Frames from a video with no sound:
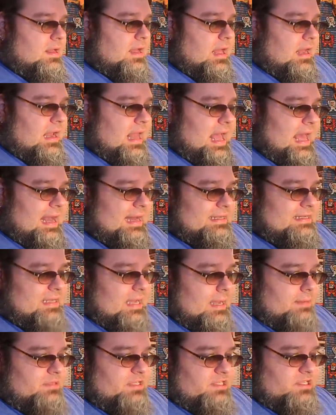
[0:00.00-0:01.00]
a lot of
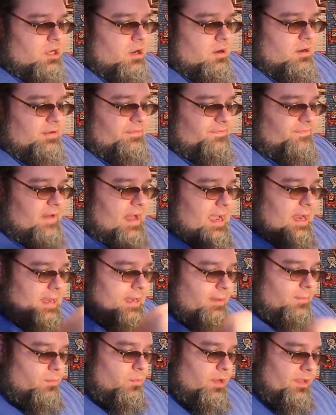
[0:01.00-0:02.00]
times it's hard to find
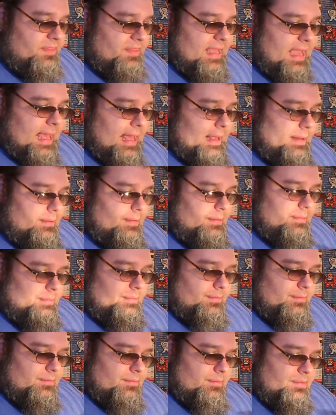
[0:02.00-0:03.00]
them with that
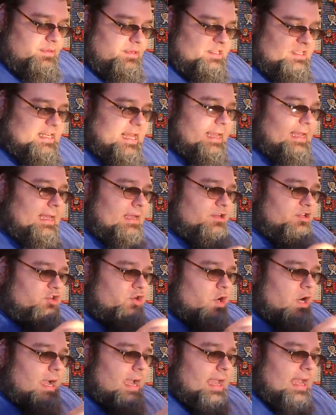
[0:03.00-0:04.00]
second
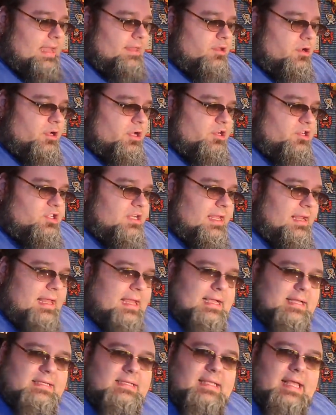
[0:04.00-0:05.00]
tray. They're usually,
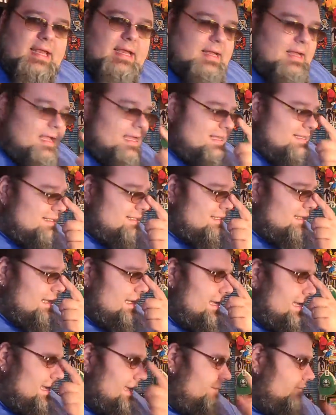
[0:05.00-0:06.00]
like I said, in like a
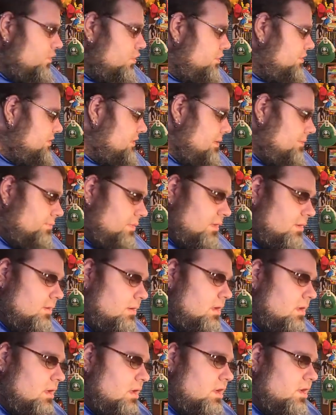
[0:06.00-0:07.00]
sleeve or something.
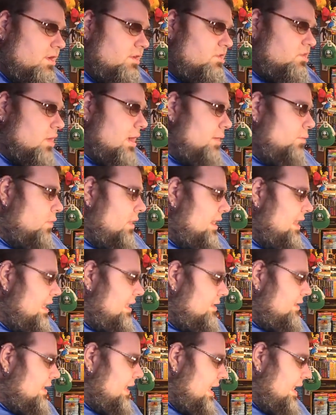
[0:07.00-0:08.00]
So I went
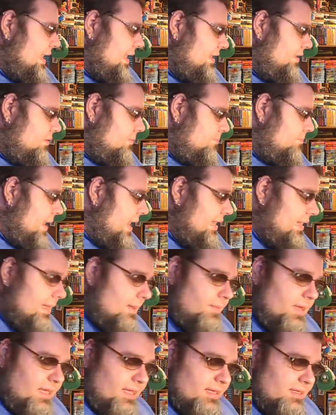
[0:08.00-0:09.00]
ahead and got it
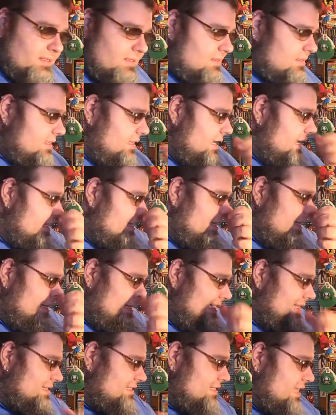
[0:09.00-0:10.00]
mainly because it
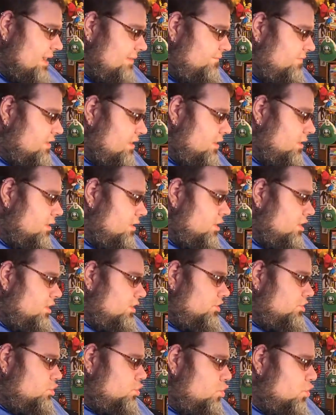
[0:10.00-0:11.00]
does have the
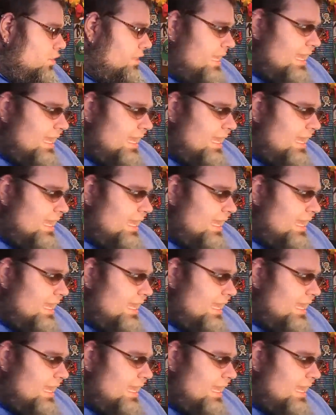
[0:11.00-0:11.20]
dual